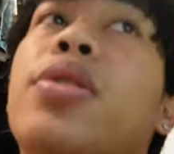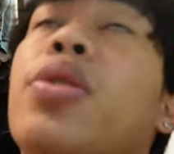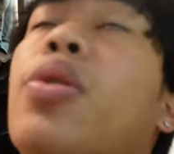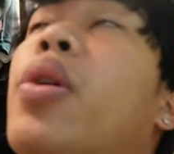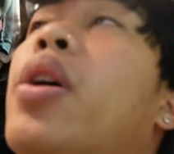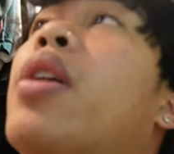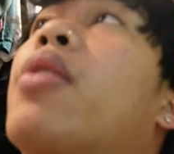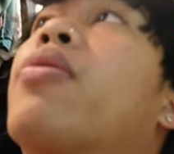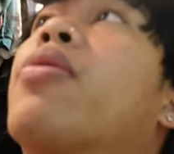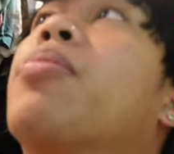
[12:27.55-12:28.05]
So
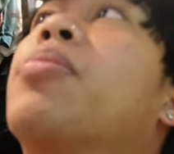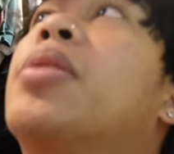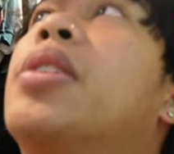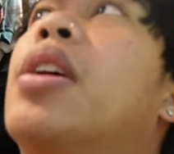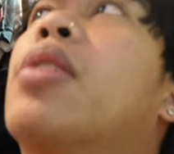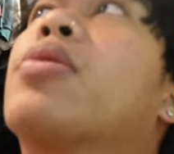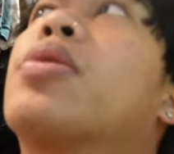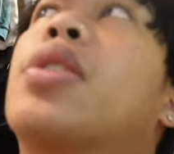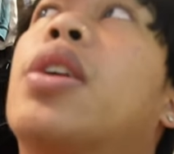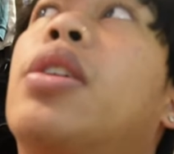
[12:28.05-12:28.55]
air from the
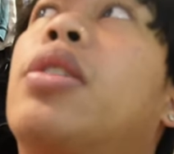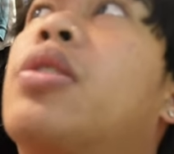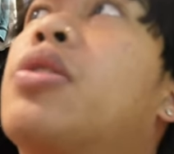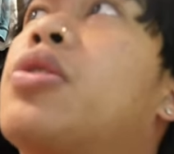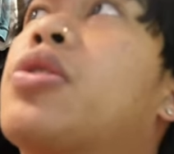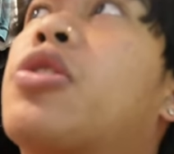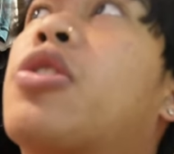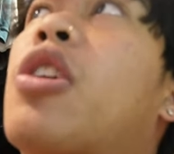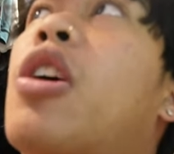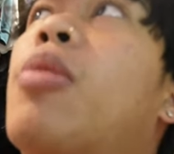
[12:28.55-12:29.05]
outside could
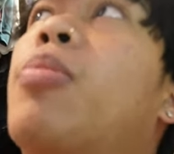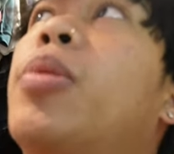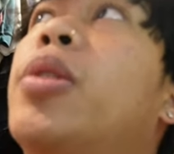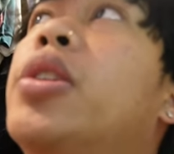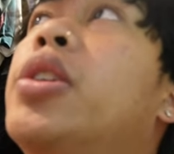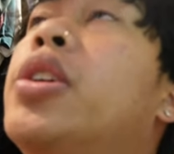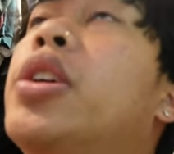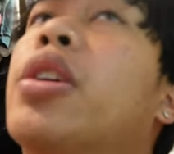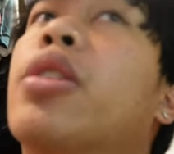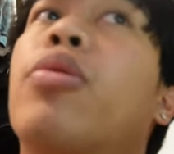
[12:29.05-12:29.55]
just come
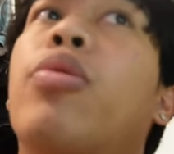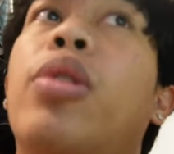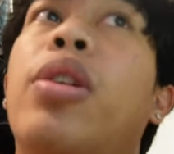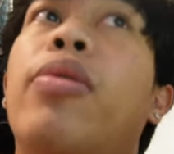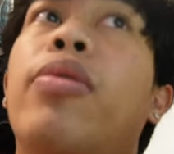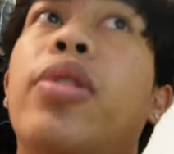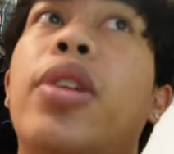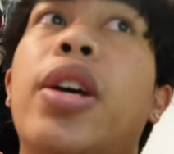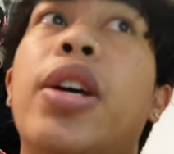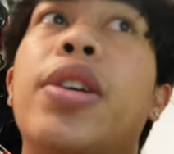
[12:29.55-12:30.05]
in here
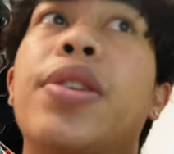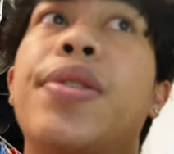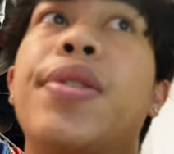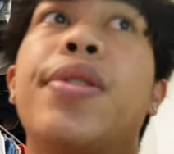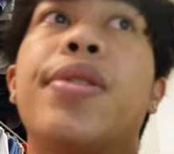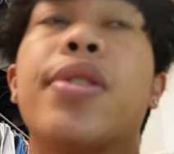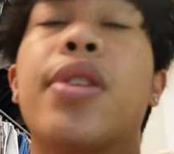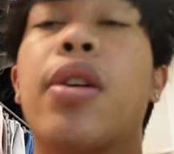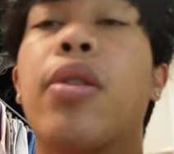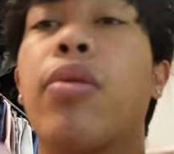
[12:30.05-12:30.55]
whenever the AC
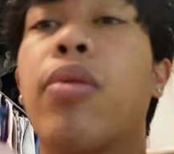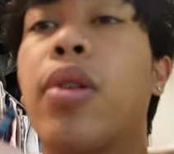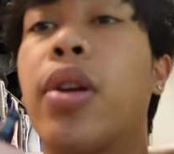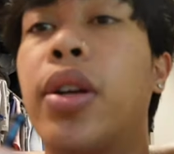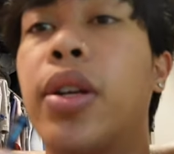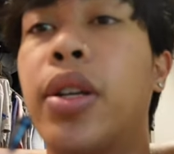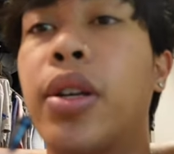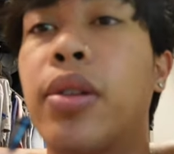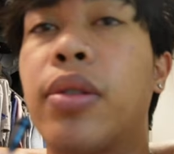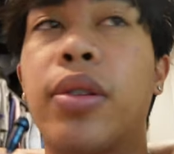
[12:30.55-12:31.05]
is not
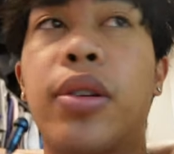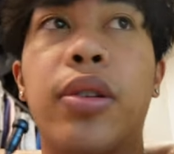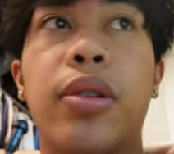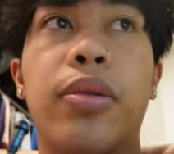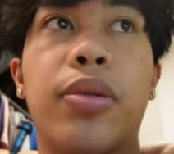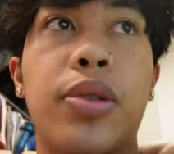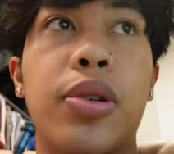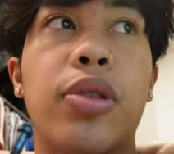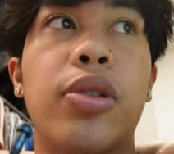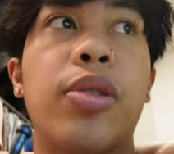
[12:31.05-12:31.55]
running and, you
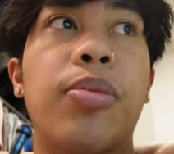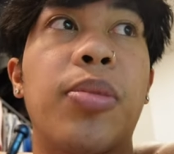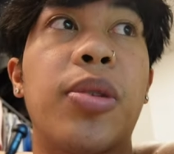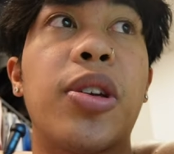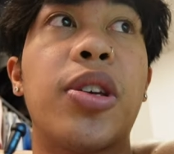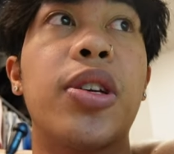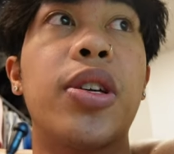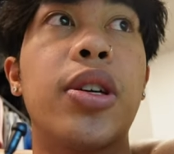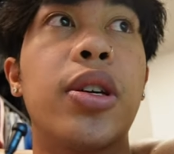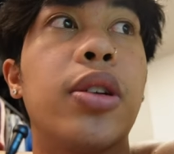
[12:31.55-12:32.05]
know, turn up the
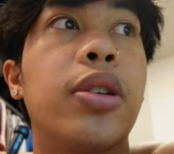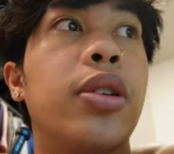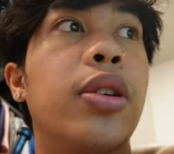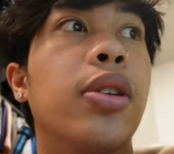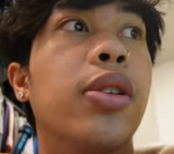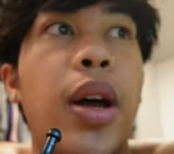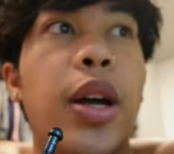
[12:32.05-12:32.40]
heat in here.